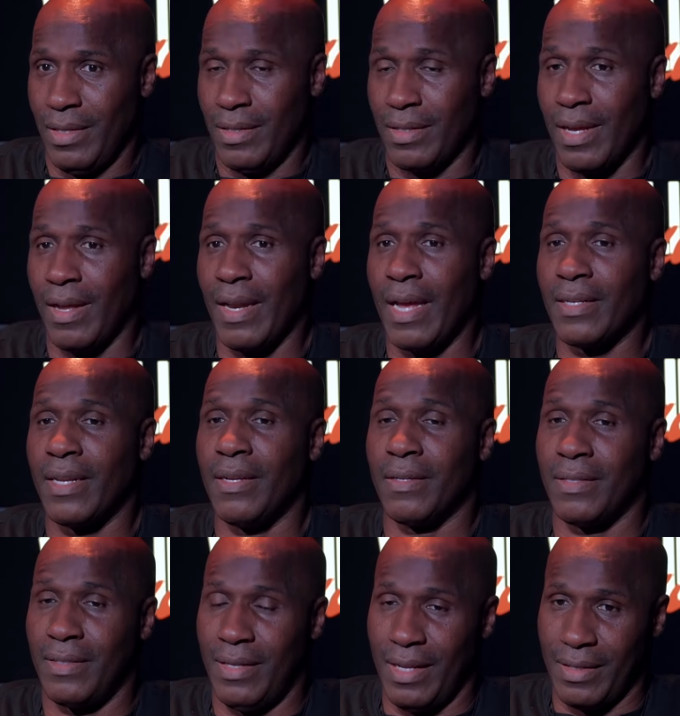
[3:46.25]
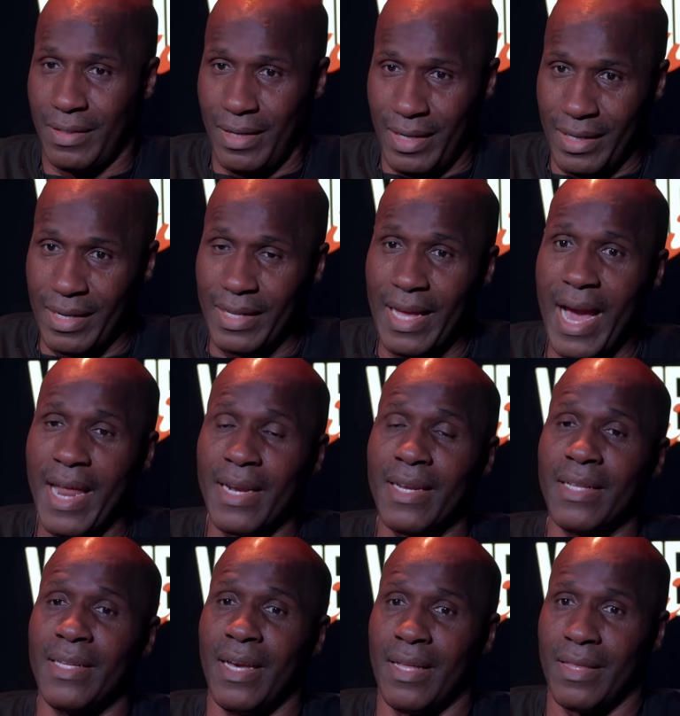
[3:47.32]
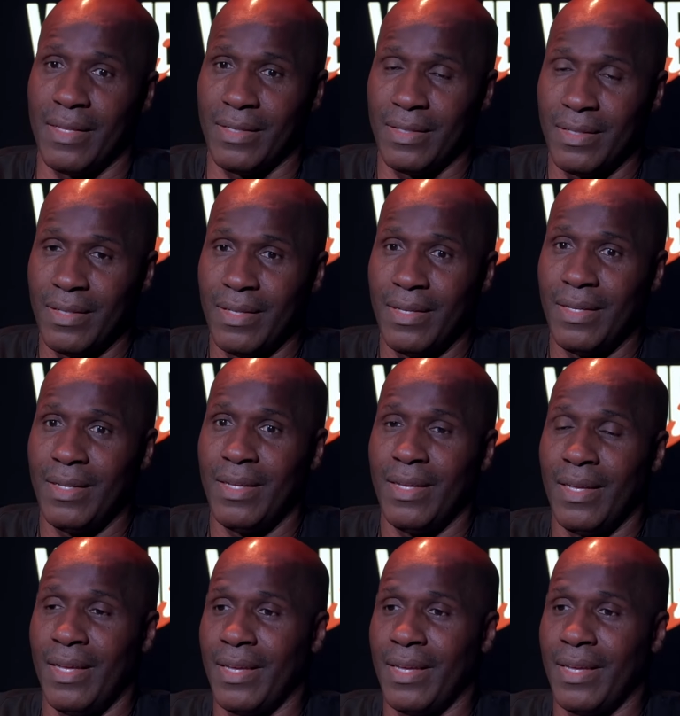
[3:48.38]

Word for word: Sounds like they they, they they got it together. Yes.